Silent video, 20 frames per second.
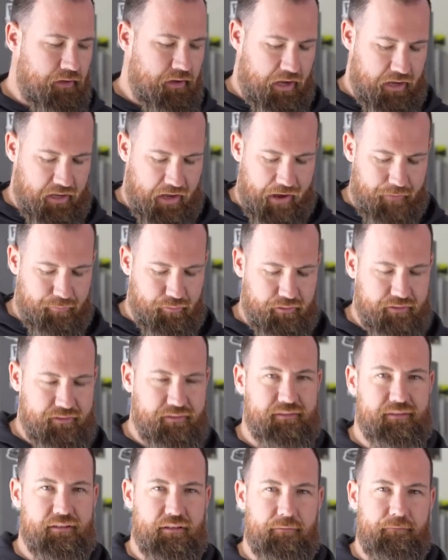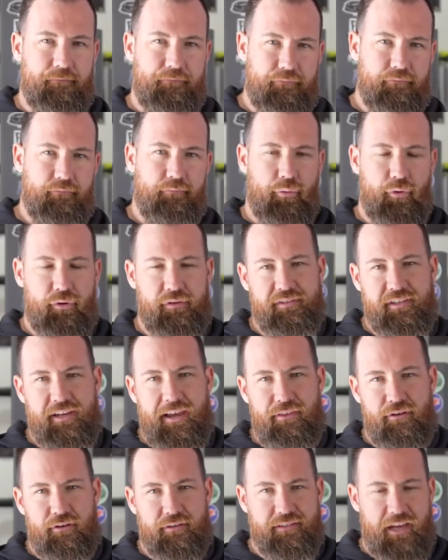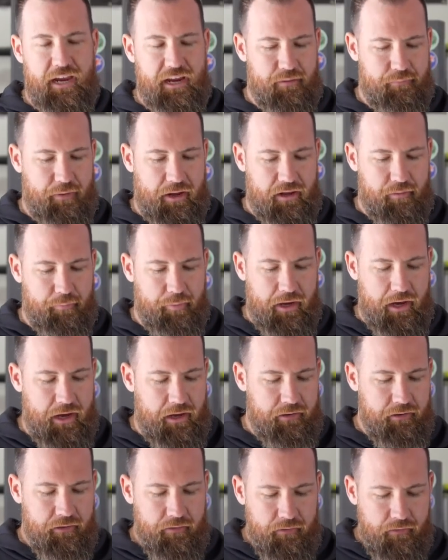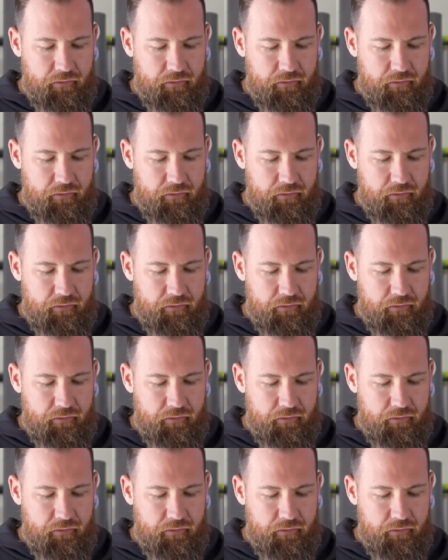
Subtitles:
enable us to put it together and take it back apart.